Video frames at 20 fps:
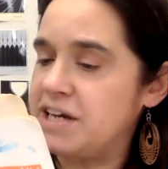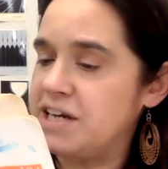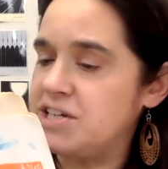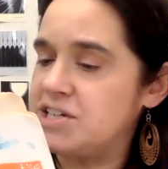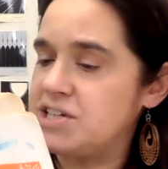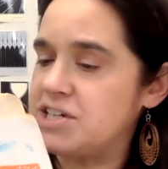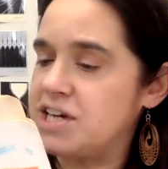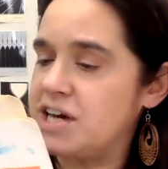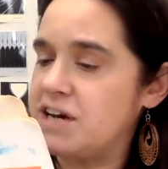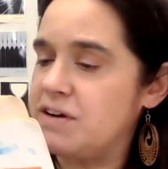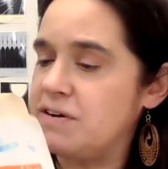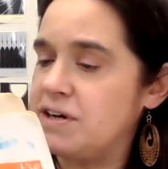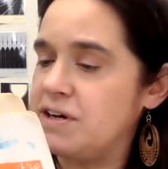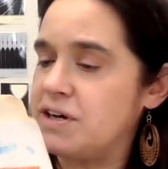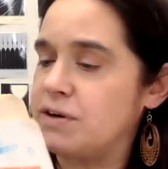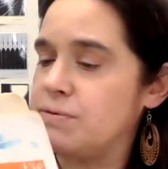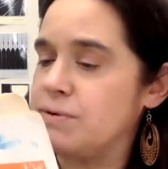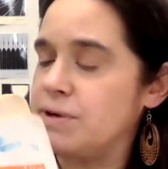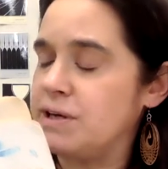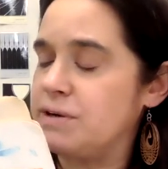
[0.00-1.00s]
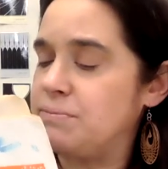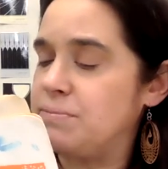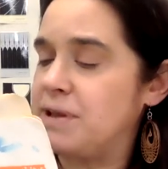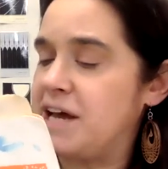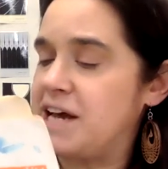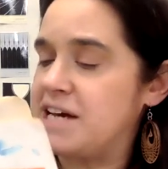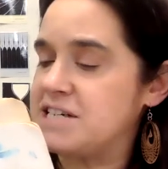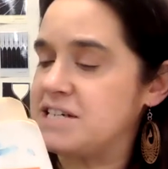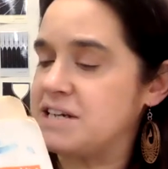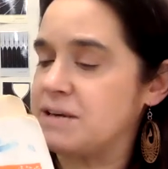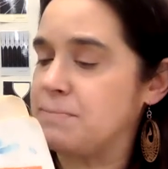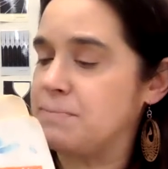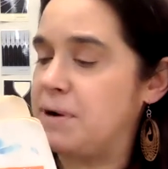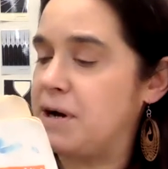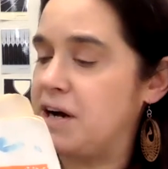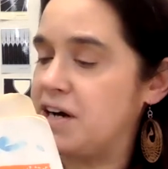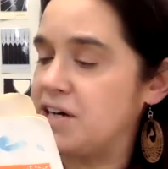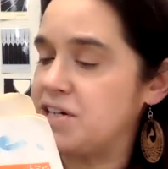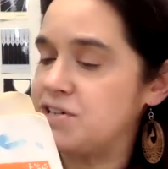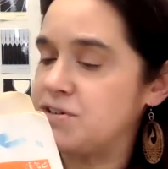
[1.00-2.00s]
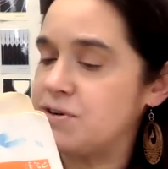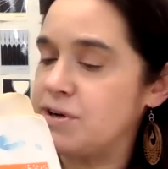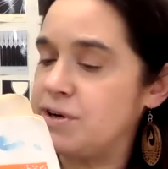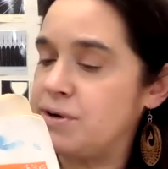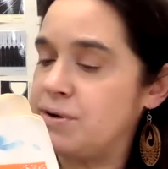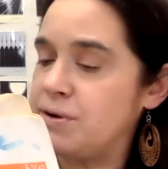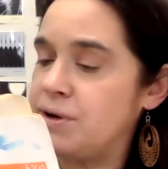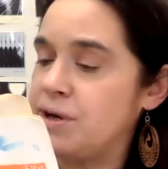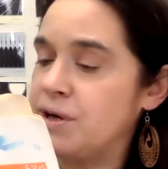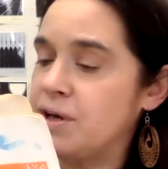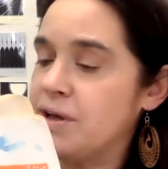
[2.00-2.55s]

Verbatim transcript: each carried a green plastic poncho,